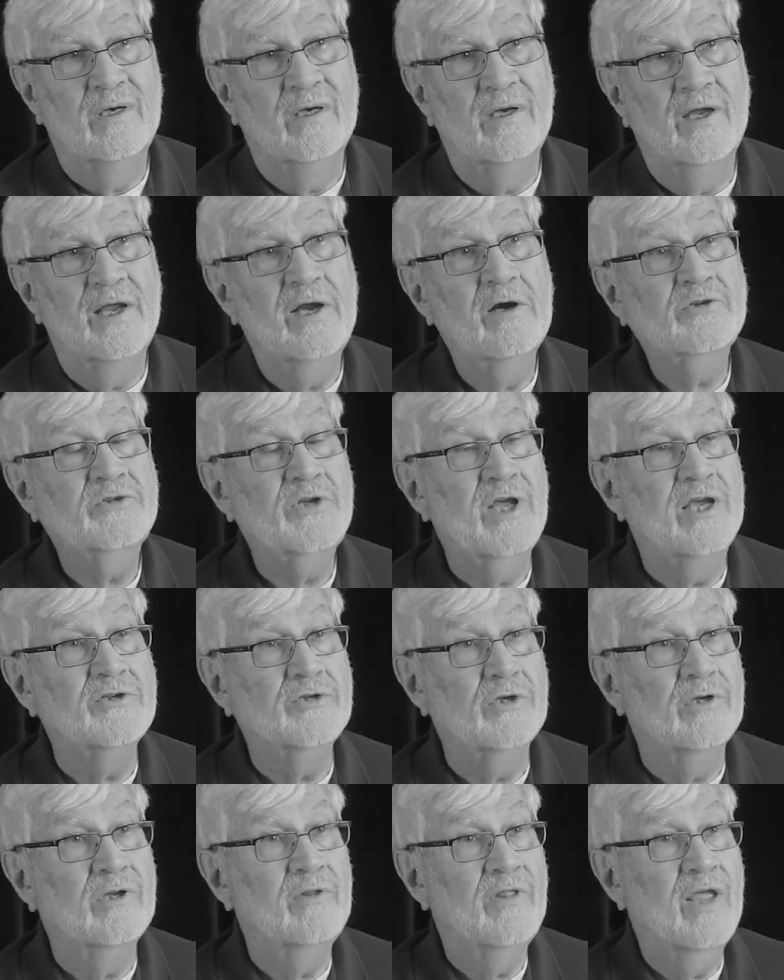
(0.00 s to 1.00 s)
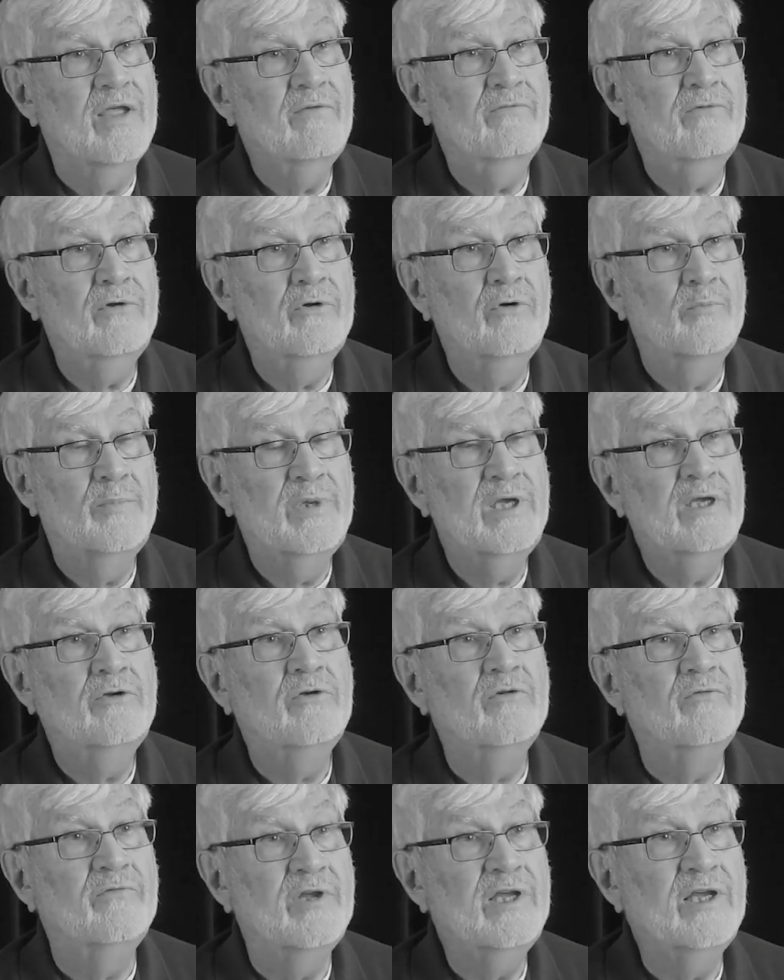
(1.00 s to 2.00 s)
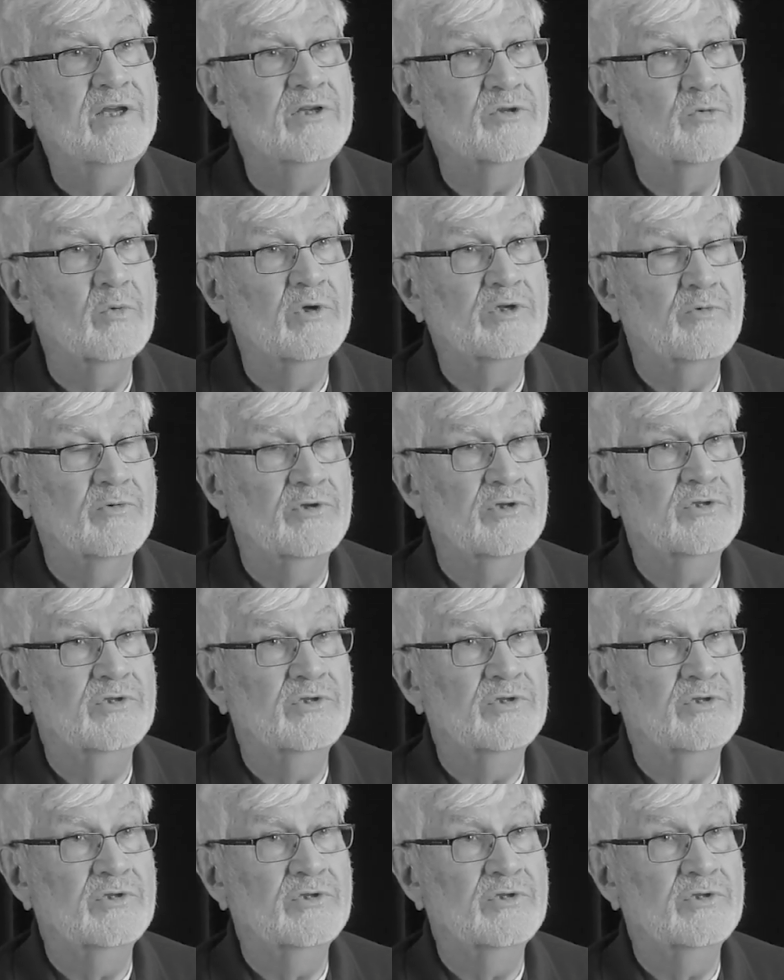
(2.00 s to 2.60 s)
air station. And they flew P-2Vs, which